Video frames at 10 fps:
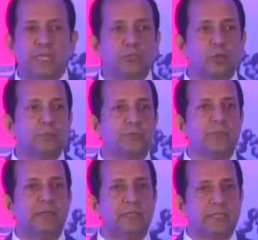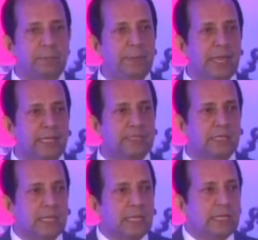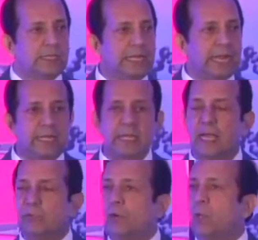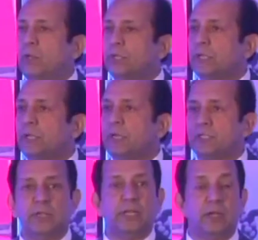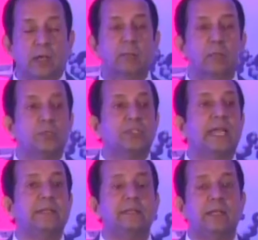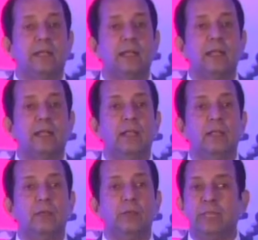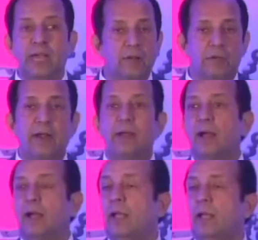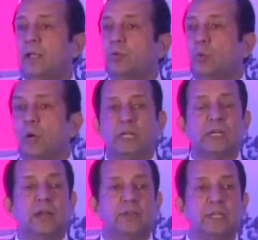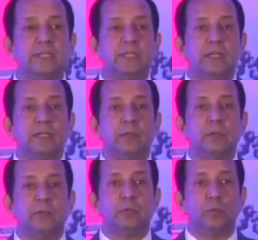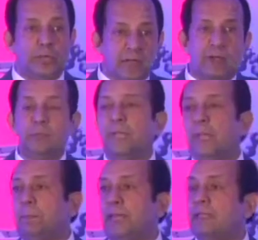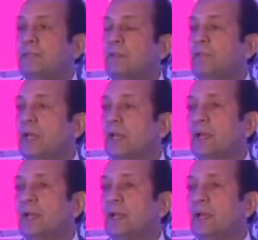stops giving us APIs, the entire formulation industry can come to a standstill. We can't run to other countries to develop the APIs that we are